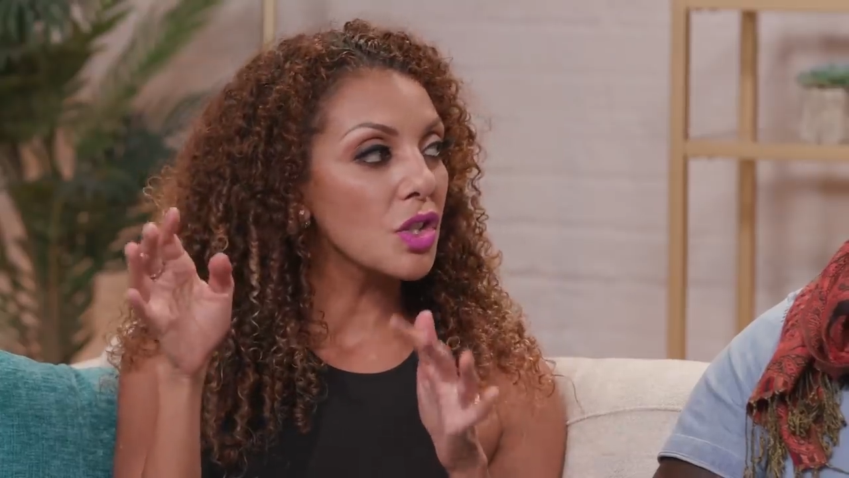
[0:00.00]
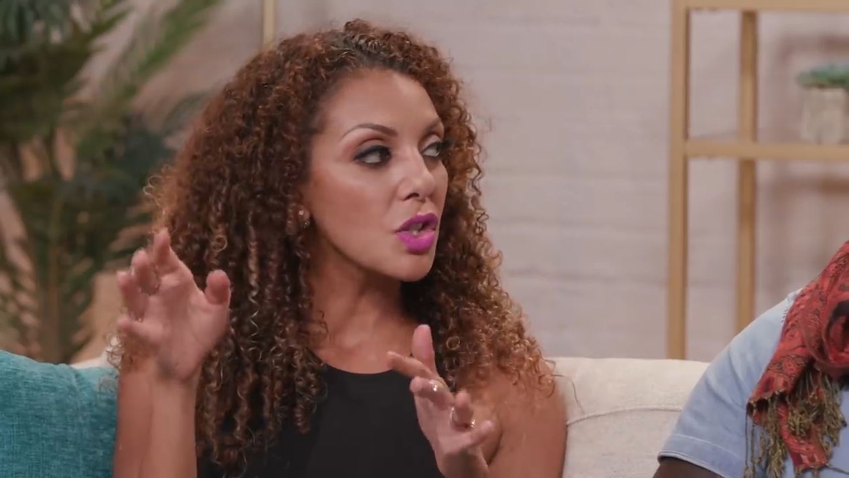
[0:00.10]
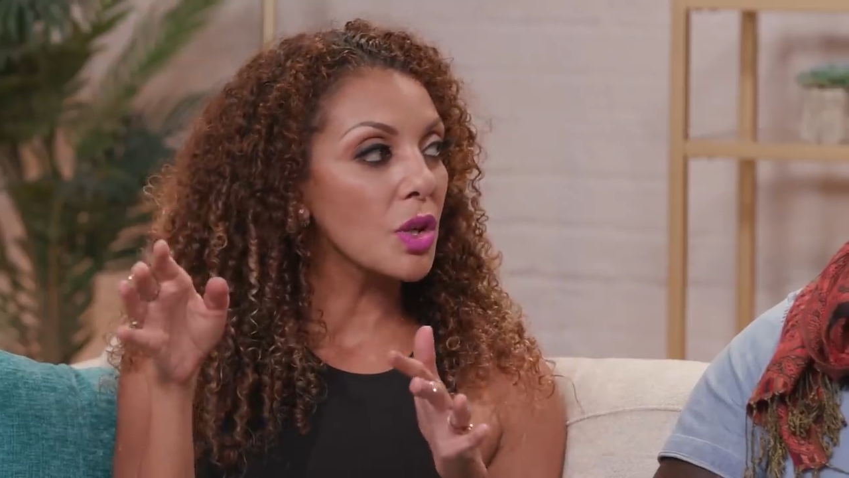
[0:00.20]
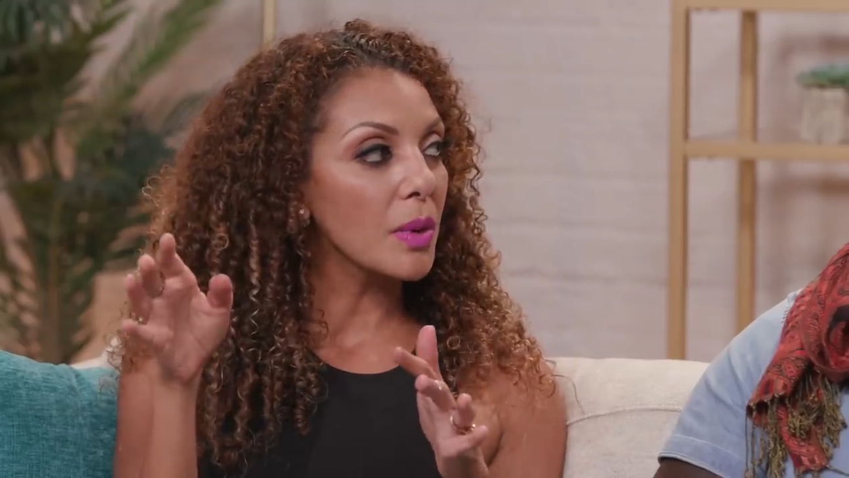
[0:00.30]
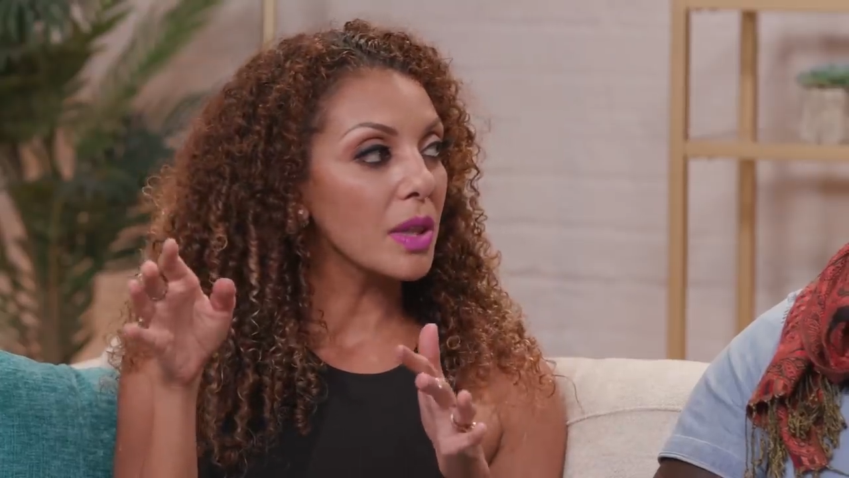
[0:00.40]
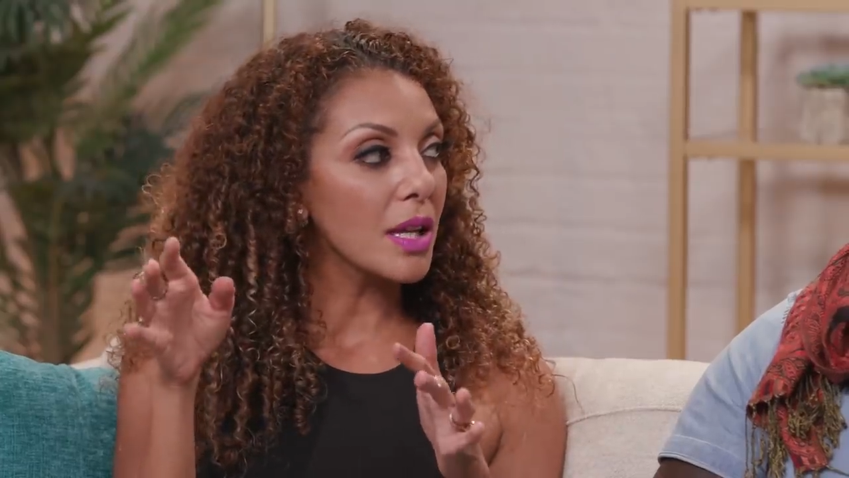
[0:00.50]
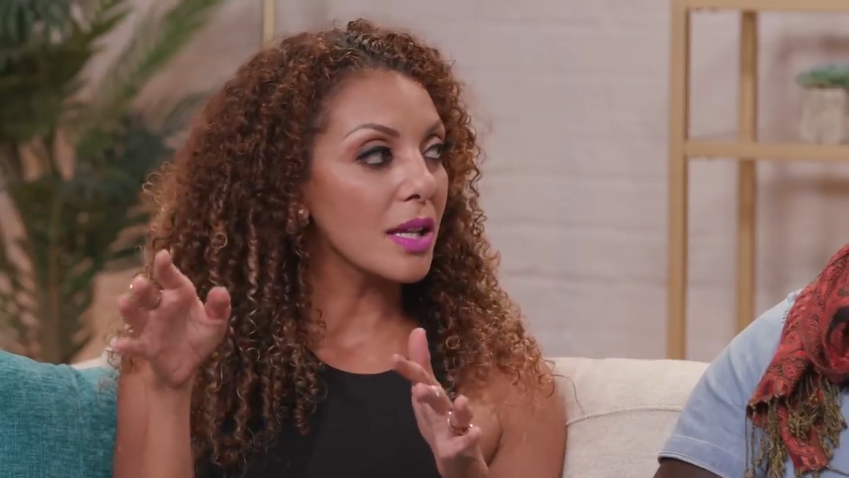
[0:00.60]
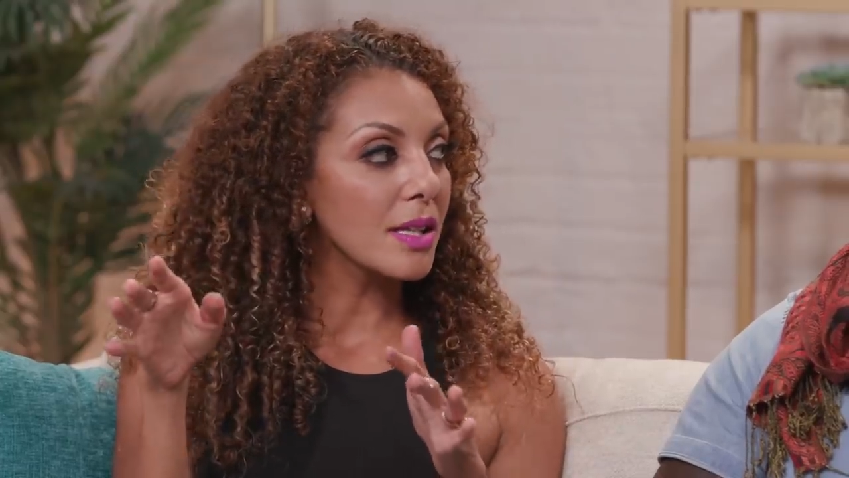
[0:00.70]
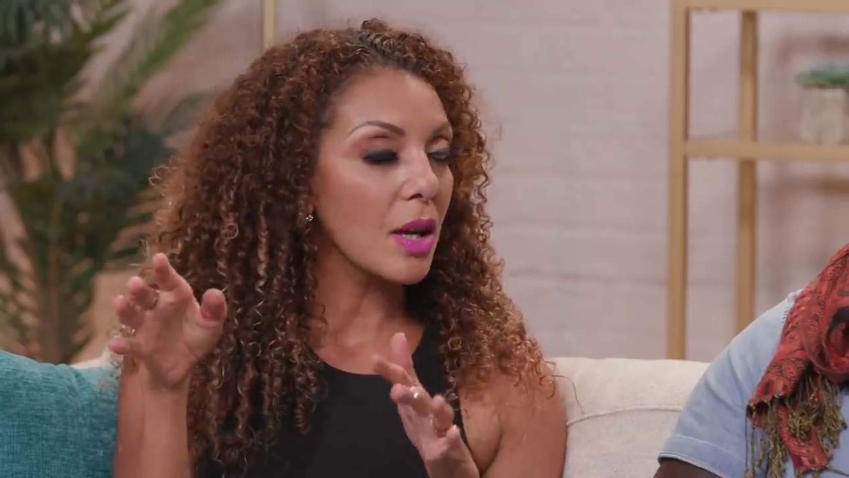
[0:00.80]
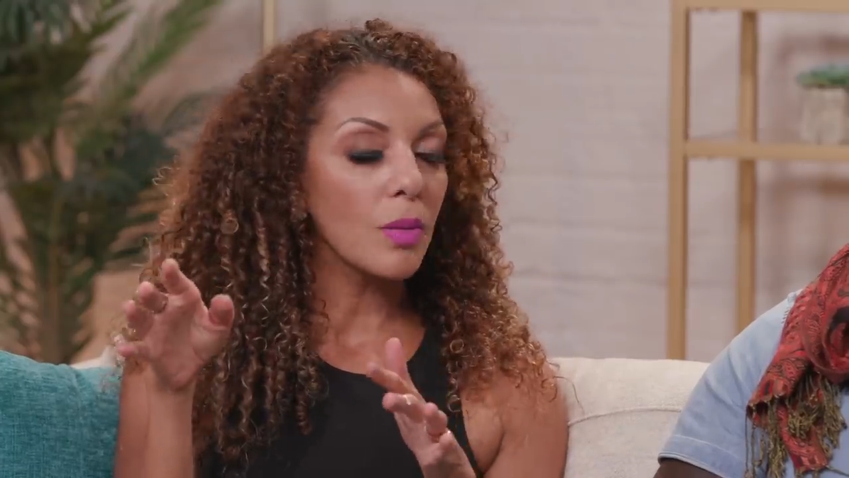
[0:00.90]
stupid
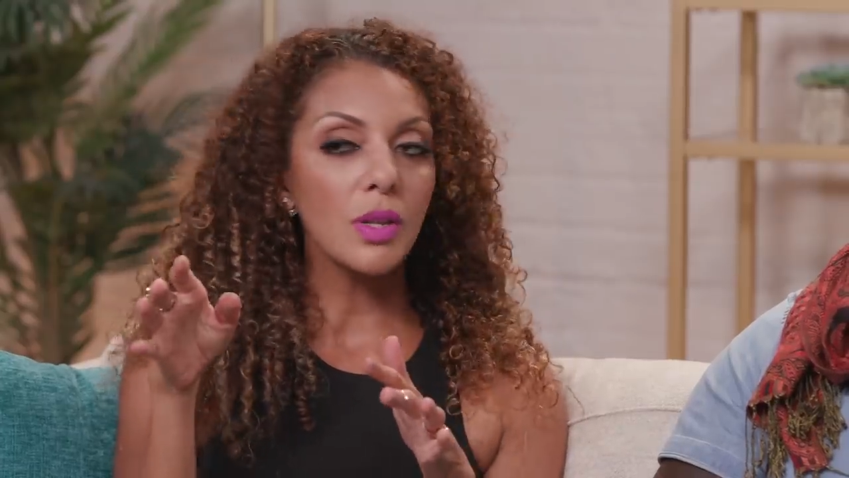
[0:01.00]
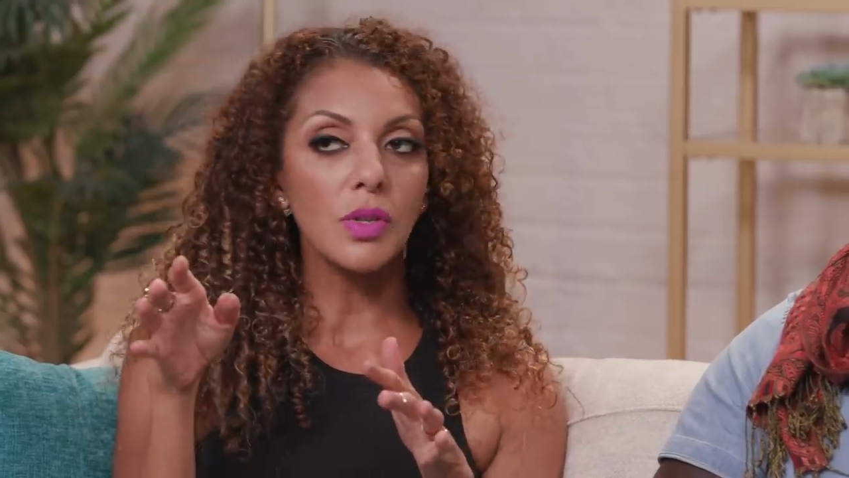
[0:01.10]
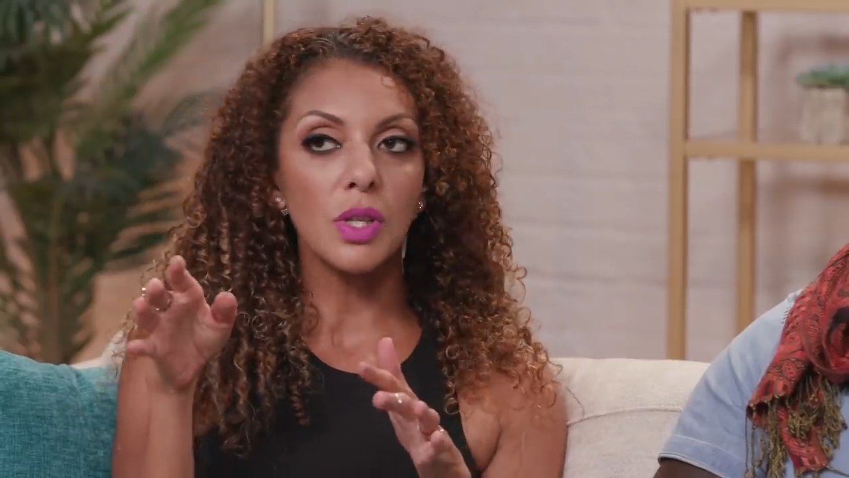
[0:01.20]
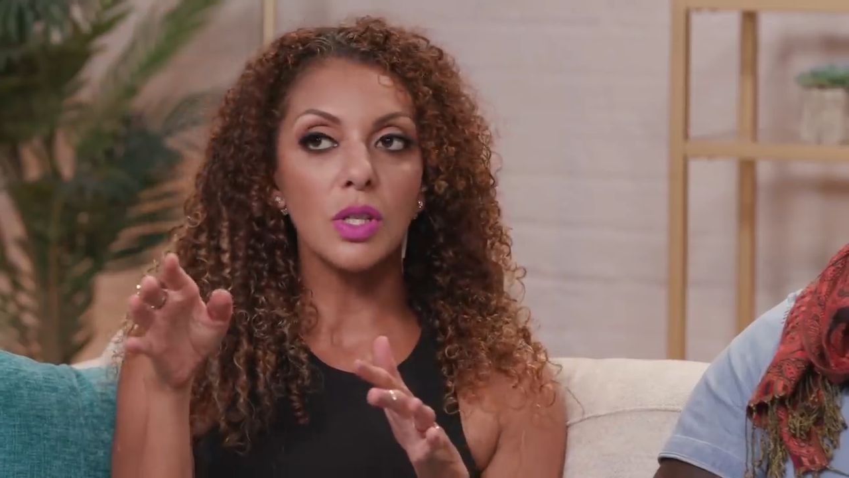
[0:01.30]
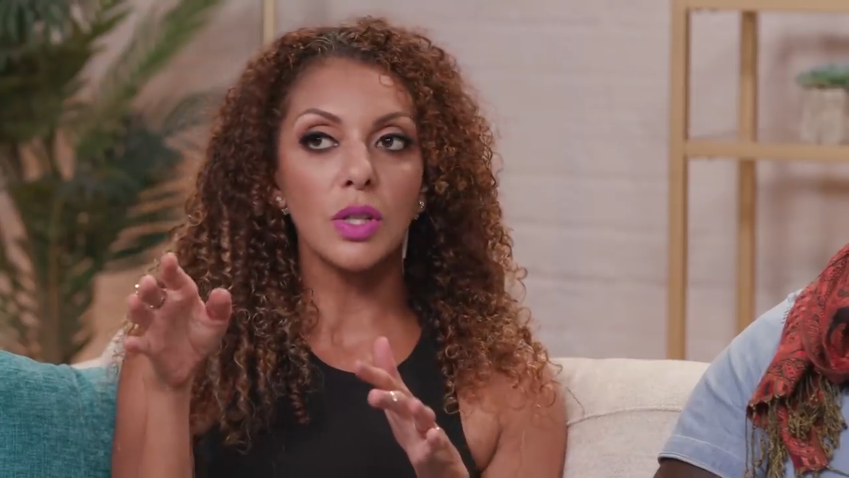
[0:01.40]
things that we used to